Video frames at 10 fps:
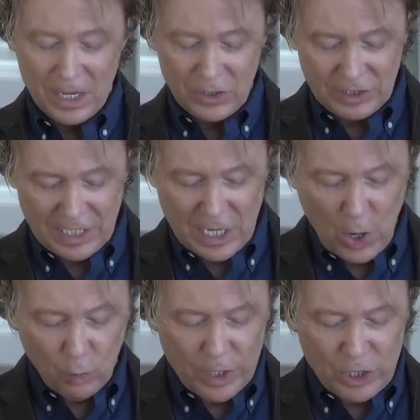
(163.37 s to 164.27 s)
You see,
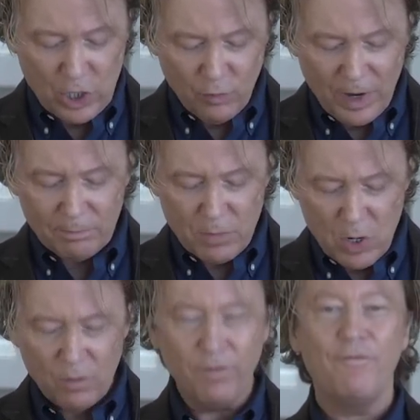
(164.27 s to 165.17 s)
when you
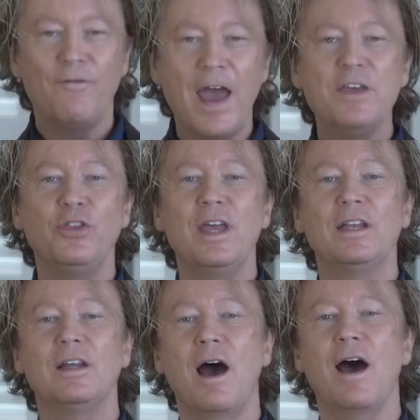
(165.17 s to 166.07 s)
remove faith
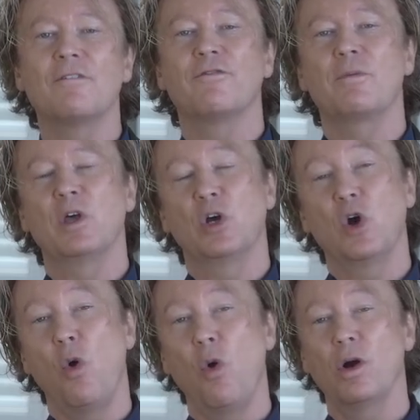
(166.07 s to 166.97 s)
in God from the
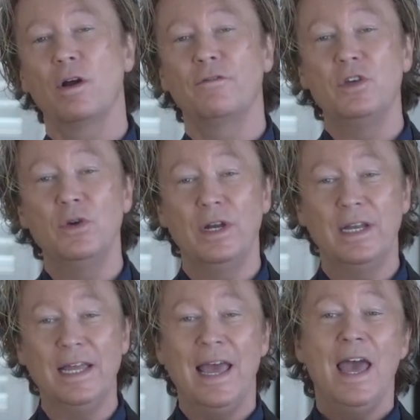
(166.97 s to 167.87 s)
core of
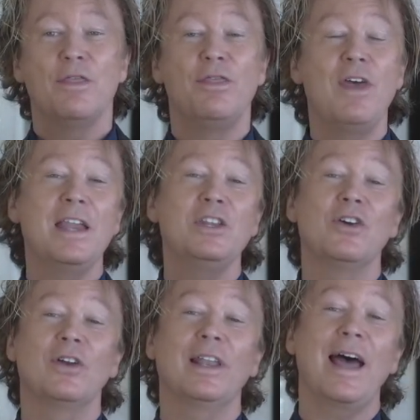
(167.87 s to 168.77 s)
unity, then
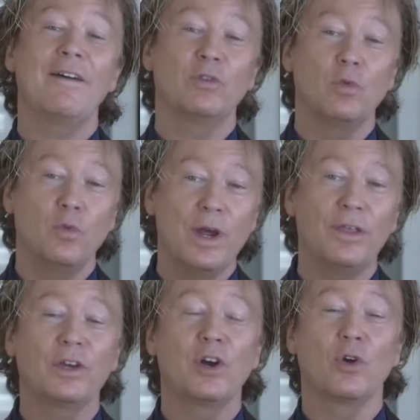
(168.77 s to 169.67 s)
you're left
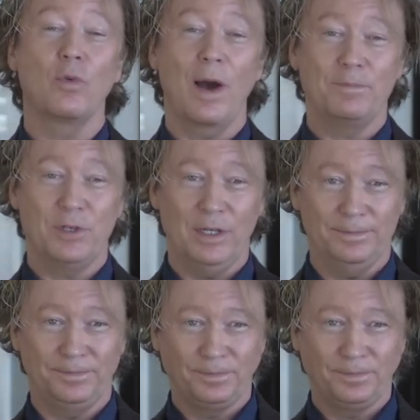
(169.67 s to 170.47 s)
with corruption.